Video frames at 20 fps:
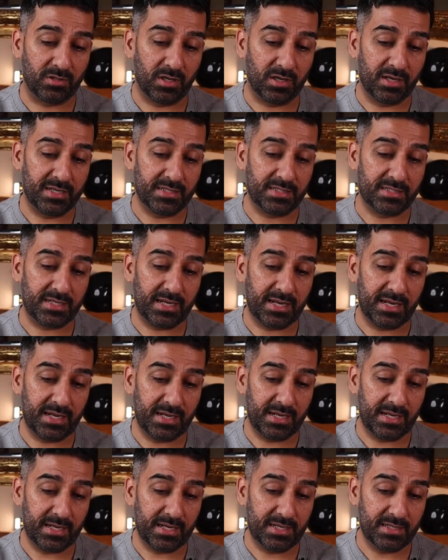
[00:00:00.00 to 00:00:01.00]
on the list
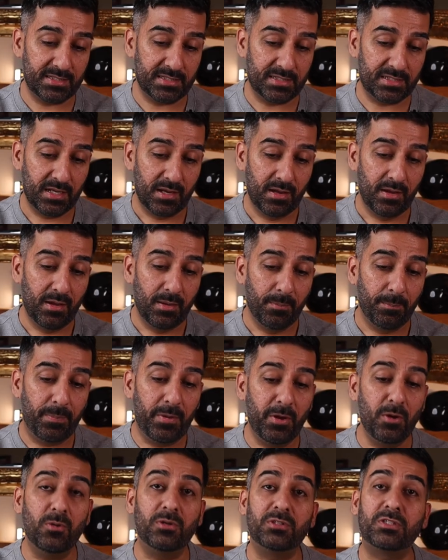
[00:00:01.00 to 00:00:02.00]
is
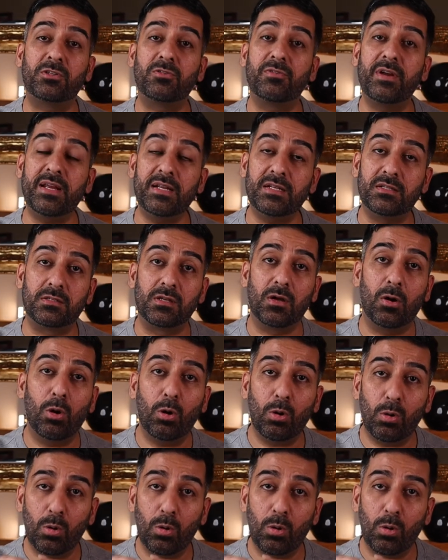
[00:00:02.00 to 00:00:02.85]
Pugh screens.